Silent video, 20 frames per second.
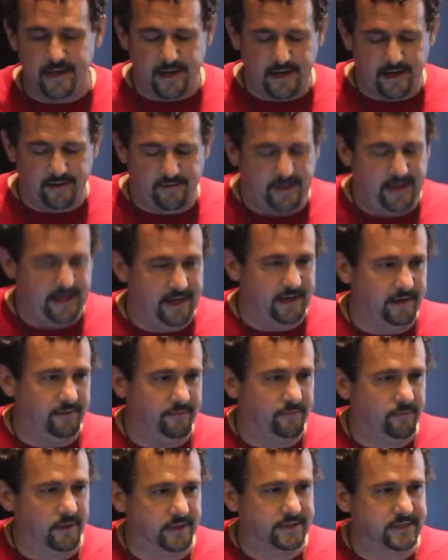And then
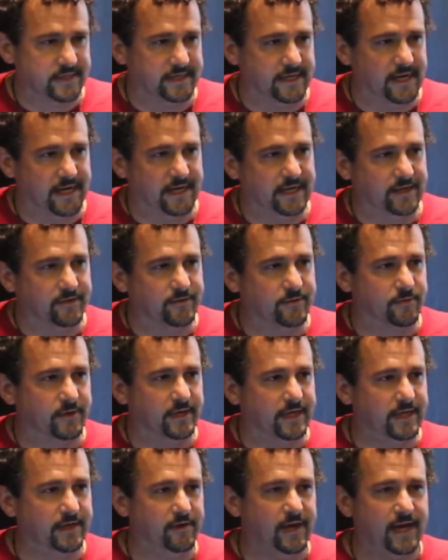in
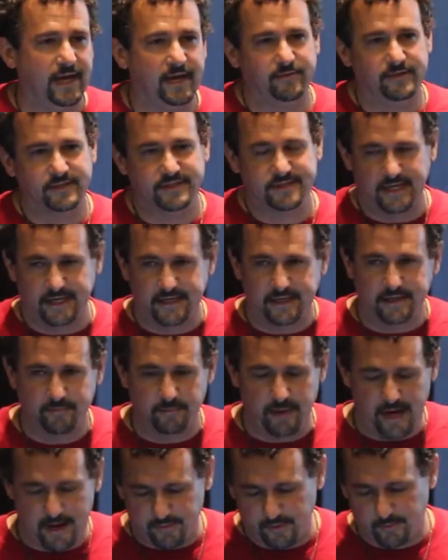1493 you have the
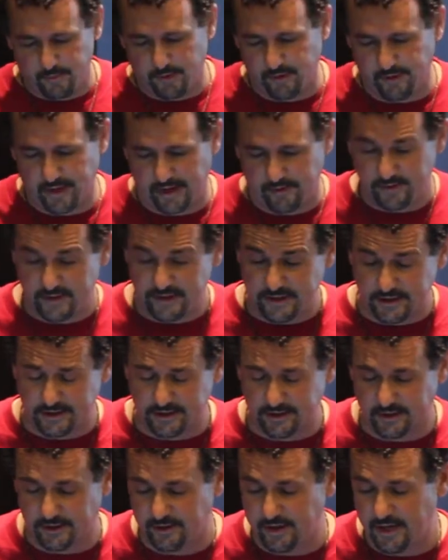second papal bull that was
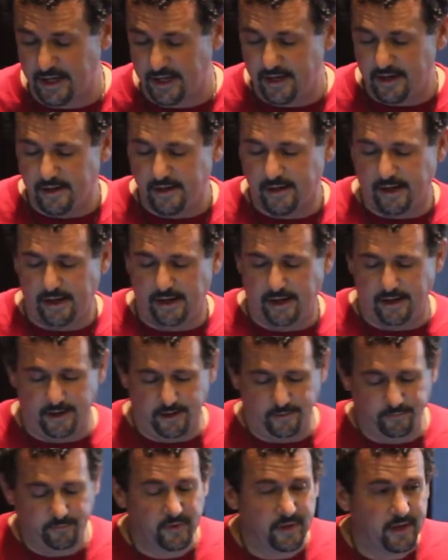issued
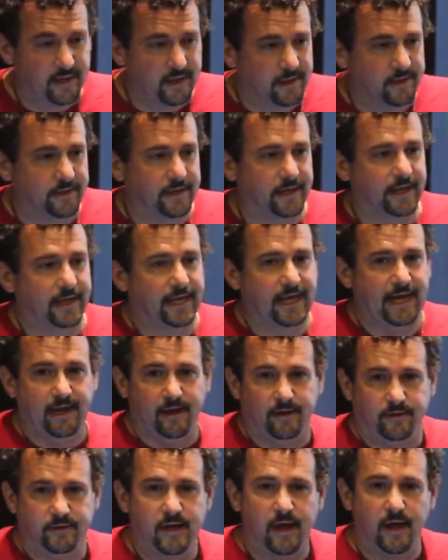that
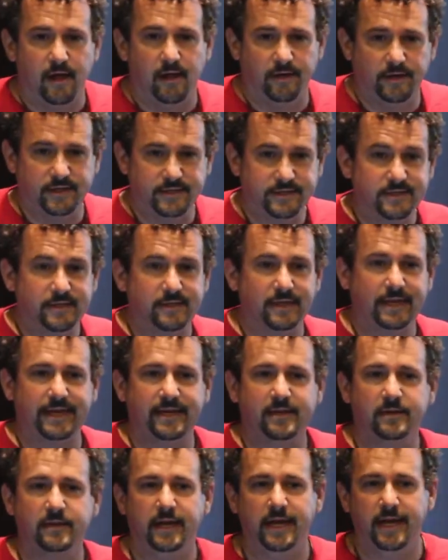allowed colonists to lay
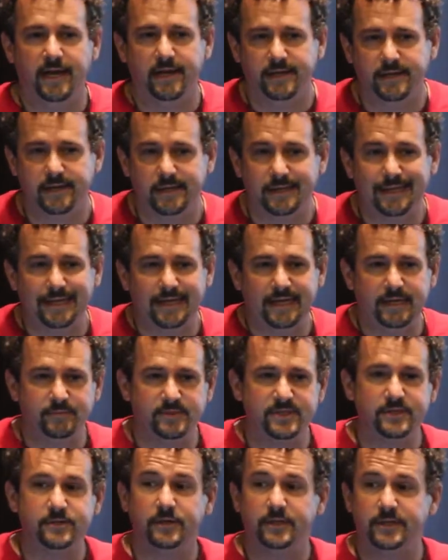
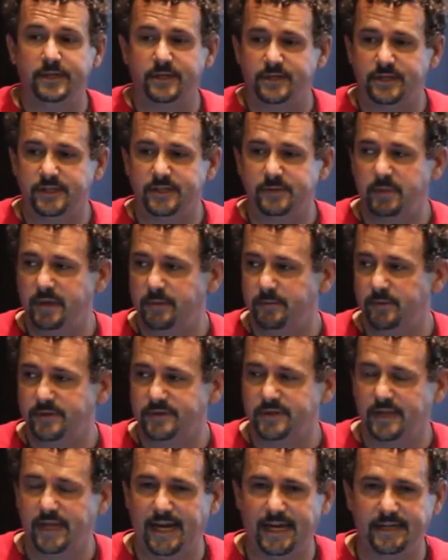claims to Indigenous
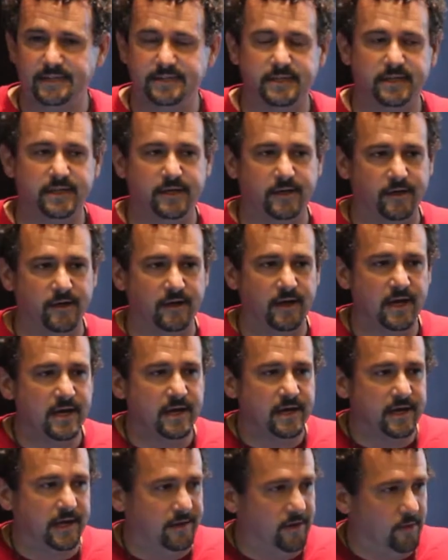peoples' lands here
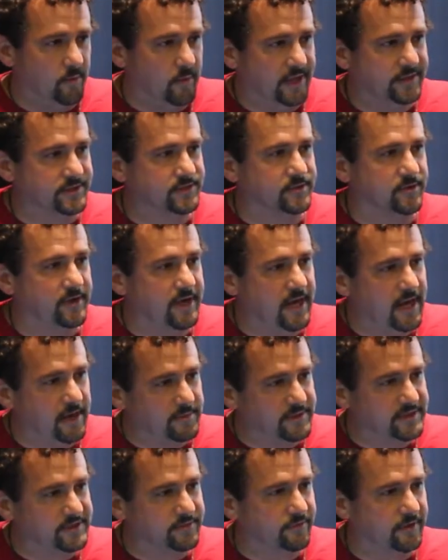in the Western
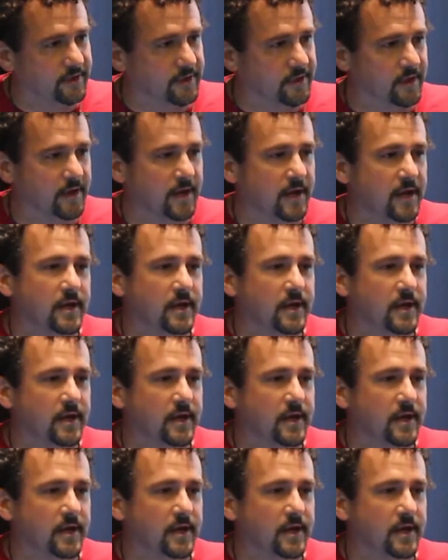Hemisphere